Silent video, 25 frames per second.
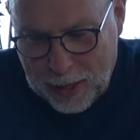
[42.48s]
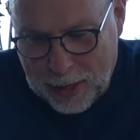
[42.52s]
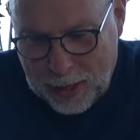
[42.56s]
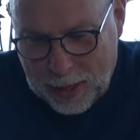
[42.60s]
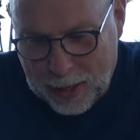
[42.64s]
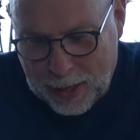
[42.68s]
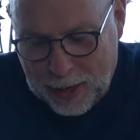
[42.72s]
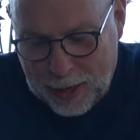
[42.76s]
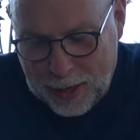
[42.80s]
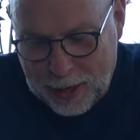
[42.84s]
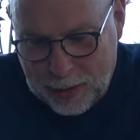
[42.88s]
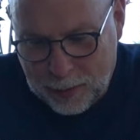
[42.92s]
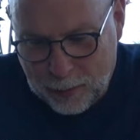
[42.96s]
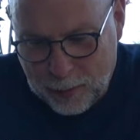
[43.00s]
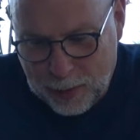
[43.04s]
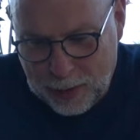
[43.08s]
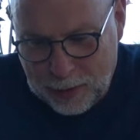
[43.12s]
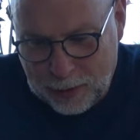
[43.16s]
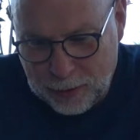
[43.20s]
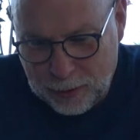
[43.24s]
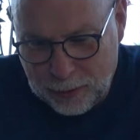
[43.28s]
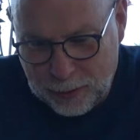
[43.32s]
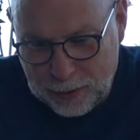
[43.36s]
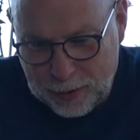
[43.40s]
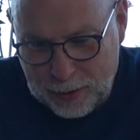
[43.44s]
and we
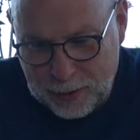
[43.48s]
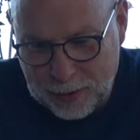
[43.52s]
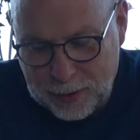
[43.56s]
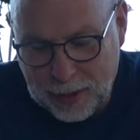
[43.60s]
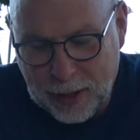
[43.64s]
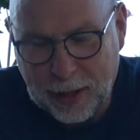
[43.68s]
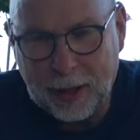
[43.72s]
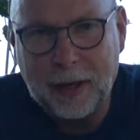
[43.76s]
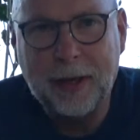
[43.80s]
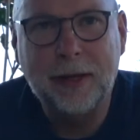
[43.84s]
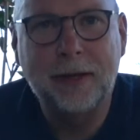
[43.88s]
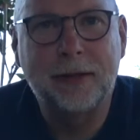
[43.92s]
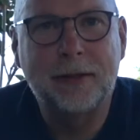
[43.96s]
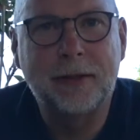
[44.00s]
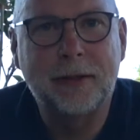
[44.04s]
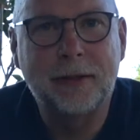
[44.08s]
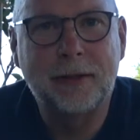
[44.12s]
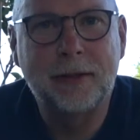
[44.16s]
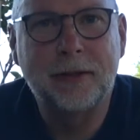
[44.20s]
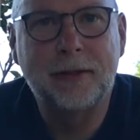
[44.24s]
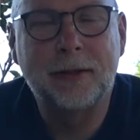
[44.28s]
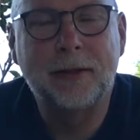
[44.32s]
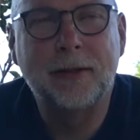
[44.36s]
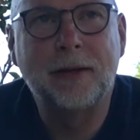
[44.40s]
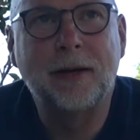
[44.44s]
lose sight
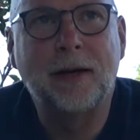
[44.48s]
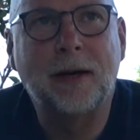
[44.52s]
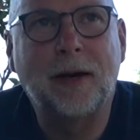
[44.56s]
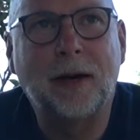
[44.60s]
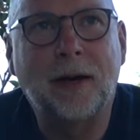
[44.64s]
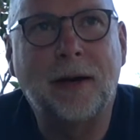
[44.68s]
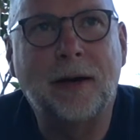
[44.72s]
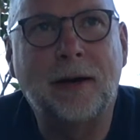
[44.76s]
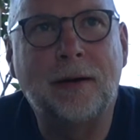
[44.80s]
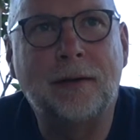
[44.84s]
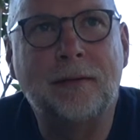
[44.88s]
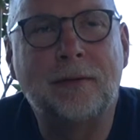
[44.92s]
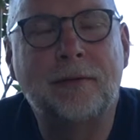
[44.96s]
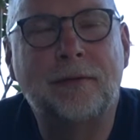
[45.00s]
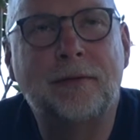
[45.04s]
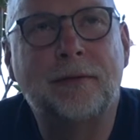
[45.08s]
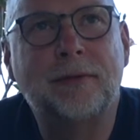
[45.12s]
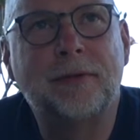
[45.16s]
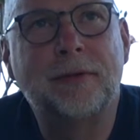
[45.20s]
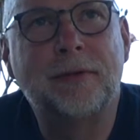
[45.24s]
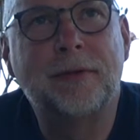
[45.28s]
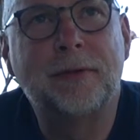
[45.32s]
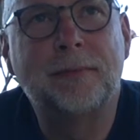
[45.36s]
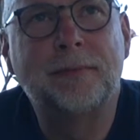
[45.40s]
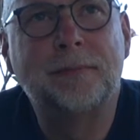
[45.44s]
of
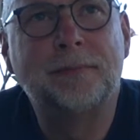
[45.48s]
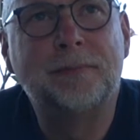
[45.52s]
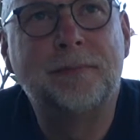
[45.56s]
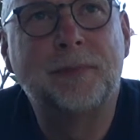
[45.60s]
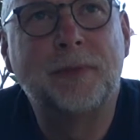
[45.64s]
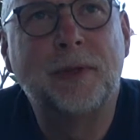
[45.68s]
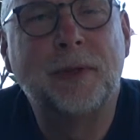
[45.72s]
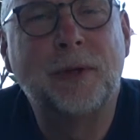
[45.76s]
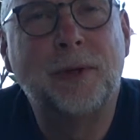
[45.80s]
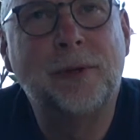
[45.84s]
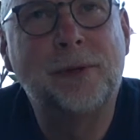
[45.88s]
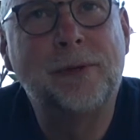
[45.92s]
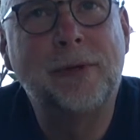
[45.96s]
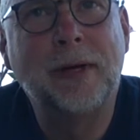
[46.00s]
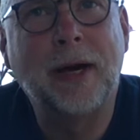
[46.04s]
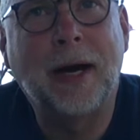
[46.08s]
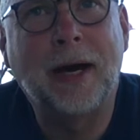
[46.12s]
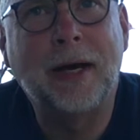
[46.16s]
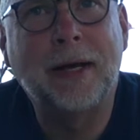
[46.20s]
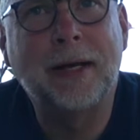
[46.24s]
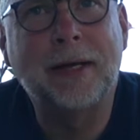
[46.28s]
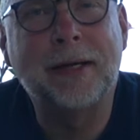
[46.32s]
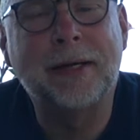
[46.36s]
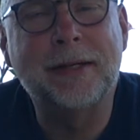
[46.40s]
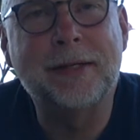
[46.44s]
who
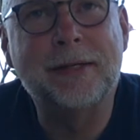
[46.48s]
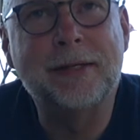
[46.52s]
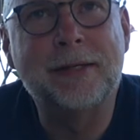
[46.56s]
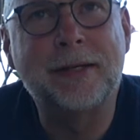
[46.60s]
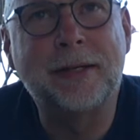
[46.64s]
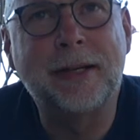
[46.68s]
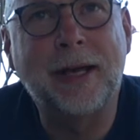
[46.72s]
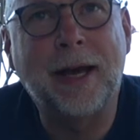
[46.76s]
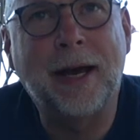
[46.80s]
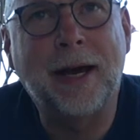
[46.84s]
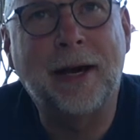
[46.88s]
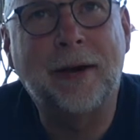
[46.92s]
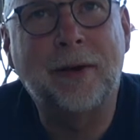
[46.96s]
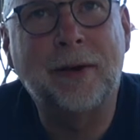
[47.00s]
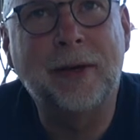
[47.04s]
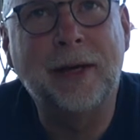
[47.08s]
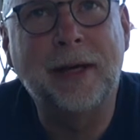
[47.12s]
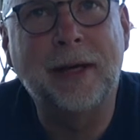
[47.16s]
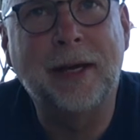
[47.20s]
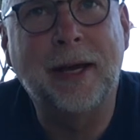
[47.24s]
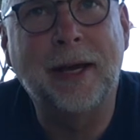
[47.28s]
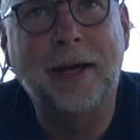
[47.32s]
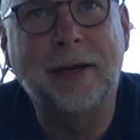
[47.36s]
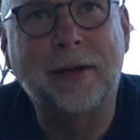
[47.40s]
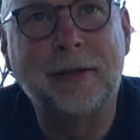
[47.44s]
God is and how He
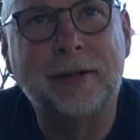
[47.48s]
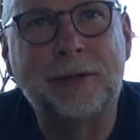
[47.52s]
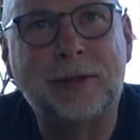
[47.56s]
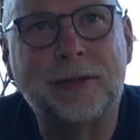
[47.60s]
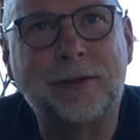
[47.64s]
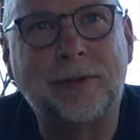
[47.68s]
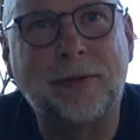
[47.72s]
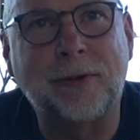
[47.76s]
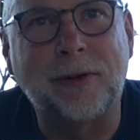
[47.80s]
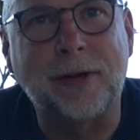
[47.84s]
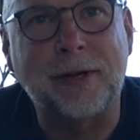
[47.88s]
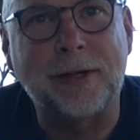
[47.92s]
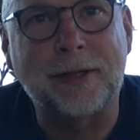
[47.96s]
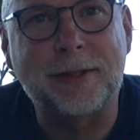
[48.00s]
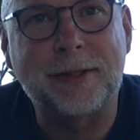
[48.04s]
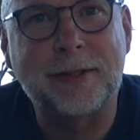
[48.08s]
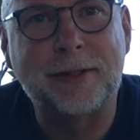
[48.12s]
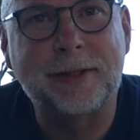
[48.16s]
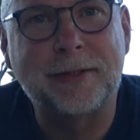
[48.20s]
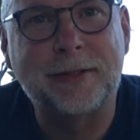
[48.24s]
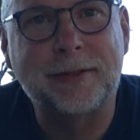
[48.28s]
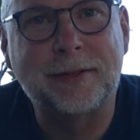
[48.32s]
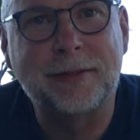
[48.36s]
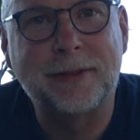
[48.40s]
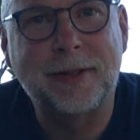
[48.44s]
cares for
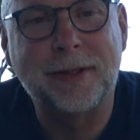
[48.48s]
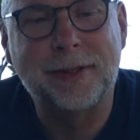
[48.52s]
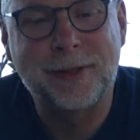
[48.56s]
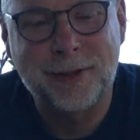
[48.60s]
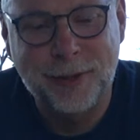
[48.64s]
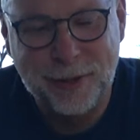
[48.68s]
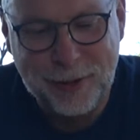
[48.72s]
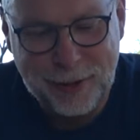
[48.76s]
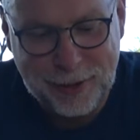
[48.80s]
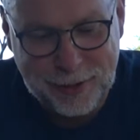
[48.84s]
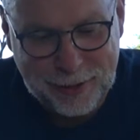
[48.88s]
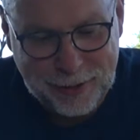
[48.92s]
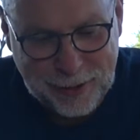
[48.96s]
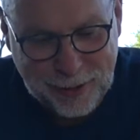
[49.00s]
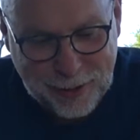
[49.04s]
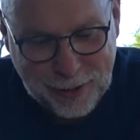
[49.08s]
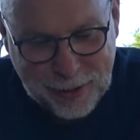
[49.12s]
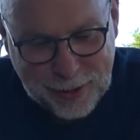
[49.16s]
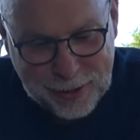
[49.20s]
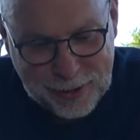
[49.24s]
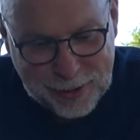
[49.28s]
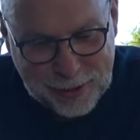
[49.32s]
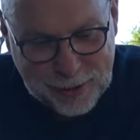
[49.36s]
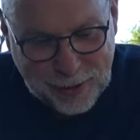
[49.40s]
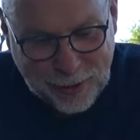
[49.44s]
us. And so this is a
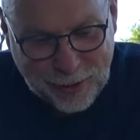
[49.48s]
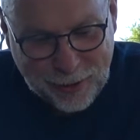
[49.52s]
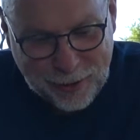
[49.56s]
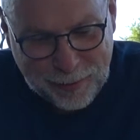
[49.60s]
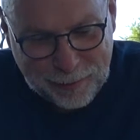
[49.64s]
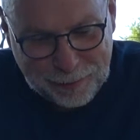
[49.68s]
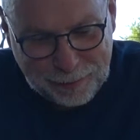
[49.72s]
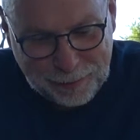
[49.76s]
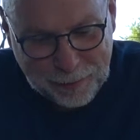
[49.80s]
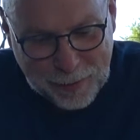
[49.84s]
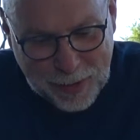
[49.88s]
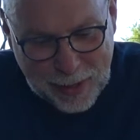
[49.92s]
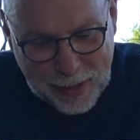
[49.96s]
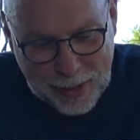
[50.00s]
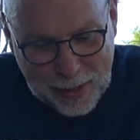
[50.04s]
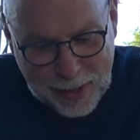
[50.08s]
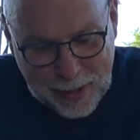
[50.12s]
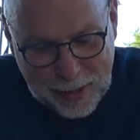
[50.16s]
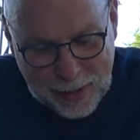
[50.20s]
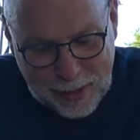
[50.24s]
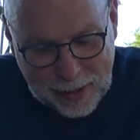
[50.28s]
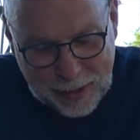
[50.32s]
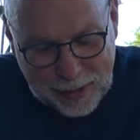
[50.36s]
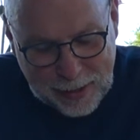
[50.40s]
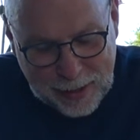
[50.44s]
good psalm
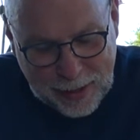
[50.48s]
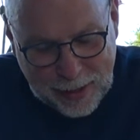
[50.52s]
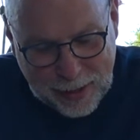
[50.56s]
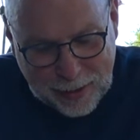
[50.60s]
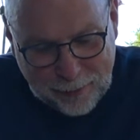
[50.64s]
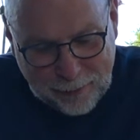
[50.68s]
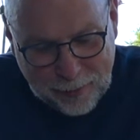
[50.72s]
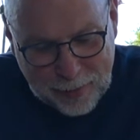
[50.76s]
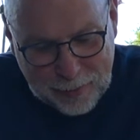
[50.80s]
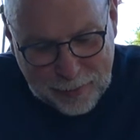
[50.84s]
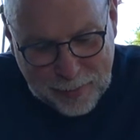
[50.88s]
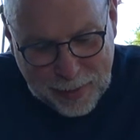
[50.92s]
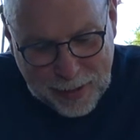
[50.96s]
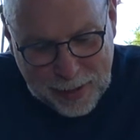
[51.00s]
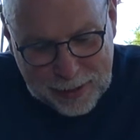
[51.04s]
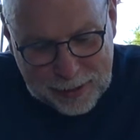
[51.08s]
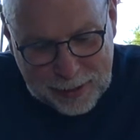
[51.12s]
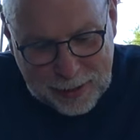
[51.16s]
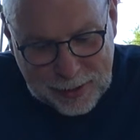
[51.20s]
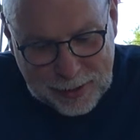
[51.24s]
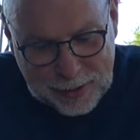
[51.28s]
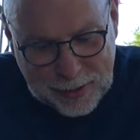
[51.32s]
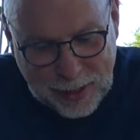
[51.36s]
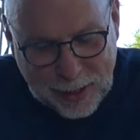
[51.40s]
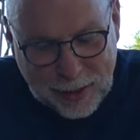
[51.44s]
that reminds
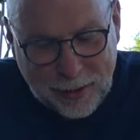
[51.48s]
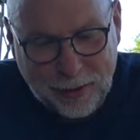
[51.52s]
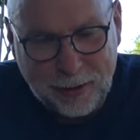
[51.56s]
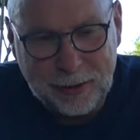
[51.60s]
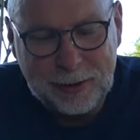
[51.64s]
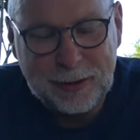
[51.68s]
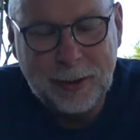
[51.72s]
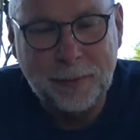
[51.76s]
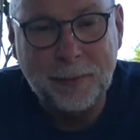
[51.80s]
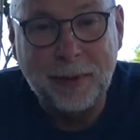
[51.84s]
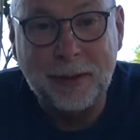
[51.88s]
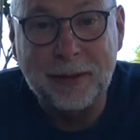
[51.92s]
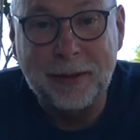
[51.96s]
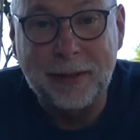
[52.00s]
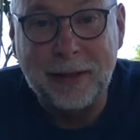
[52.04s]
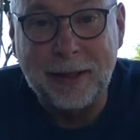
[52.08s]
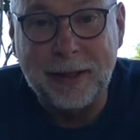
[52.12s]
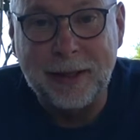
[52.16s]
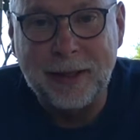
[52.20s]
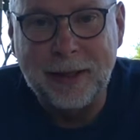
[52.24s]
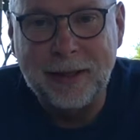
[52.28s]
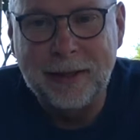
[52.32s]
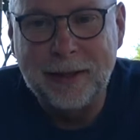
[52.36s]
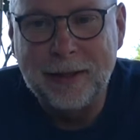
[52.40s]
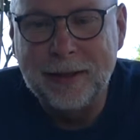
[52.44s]
us that
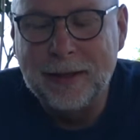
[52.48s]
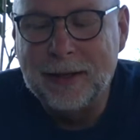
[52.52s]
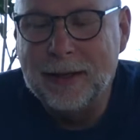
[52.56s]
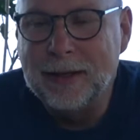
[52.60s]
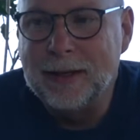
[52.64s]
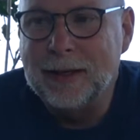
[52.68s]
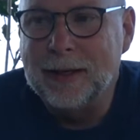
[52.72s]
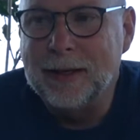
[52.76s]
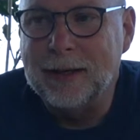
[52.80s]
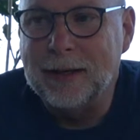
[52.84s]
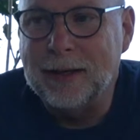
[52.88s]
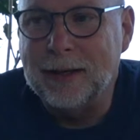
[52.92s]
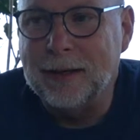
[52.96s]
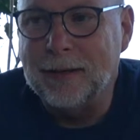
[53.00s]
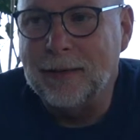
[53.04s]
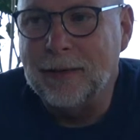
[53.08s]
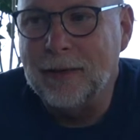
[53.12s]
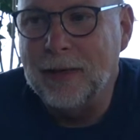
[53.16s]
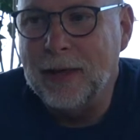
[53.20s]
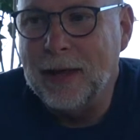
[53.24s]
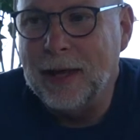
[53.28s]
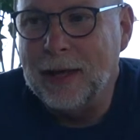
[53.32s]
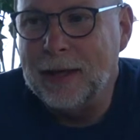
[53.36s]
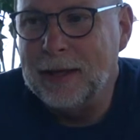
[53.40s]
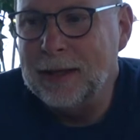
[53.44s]
ultimately,
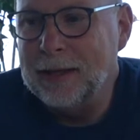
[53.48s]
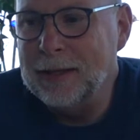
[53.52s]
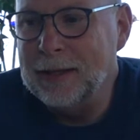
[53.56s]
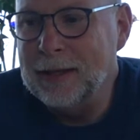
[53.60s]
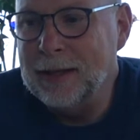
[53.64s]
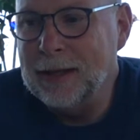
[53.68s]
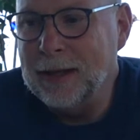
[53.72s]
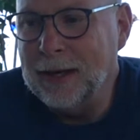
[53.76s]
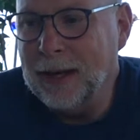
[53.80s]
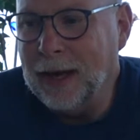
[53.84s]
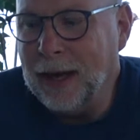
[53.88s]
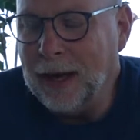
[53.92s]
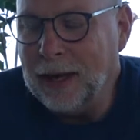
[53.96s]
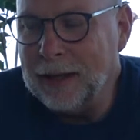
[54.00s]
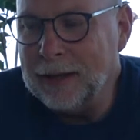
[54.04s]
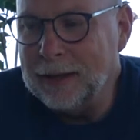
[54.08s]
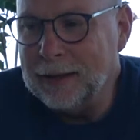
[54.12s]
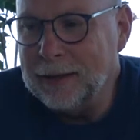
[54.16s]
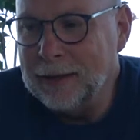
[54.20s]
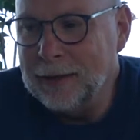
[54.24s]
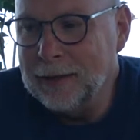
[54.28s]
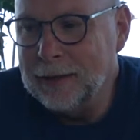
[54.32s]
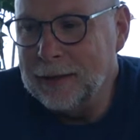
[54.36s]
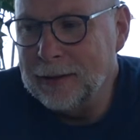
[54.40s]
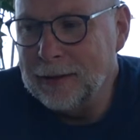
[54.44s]
that in the
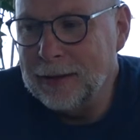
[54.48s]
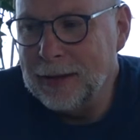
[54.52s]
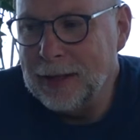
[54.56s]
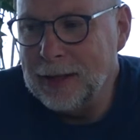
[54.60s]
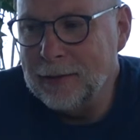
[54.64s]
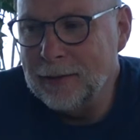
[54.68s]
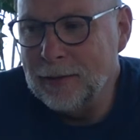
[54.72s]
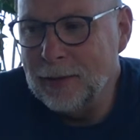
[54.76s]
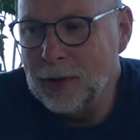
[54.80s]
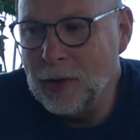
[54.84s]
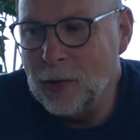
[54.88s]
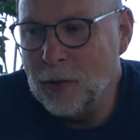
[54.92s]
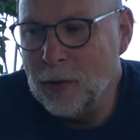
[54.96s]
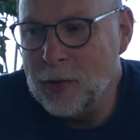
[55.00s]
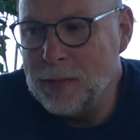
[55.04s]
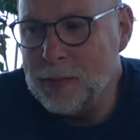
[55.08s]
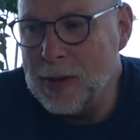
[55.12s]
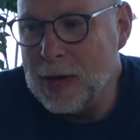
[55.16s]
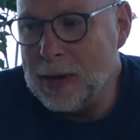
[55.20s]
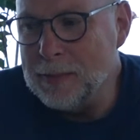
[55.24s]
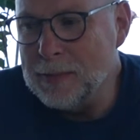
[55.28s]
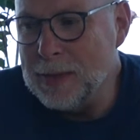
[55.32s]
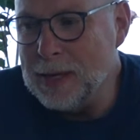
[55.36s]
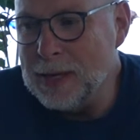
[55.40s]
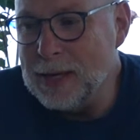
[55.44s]
end, even though we
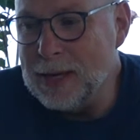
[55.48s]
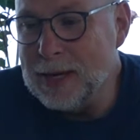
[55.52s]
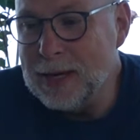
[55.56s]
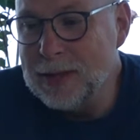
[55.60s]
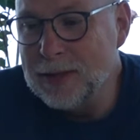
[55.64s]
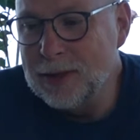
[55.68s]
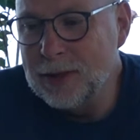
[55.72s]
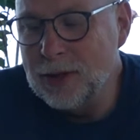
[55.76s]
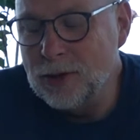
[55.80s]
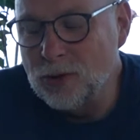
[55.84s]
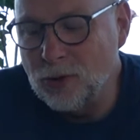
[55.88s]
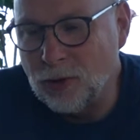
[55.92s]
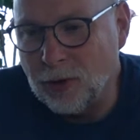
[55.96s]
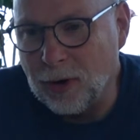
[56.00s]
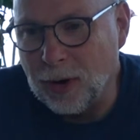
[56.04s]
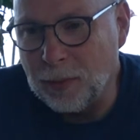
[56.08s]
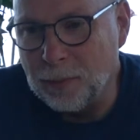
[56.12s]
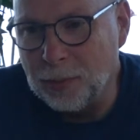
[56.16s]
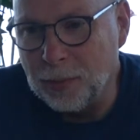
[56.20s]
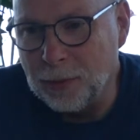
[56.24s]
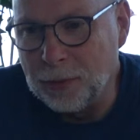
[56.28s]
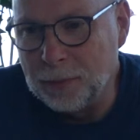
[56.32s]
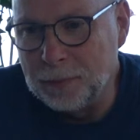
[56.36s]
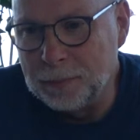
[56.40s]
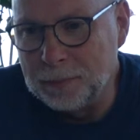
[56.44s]
may be in the
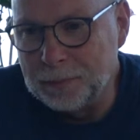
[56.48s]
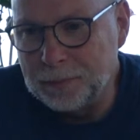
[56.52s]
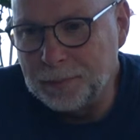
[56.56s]
trouble,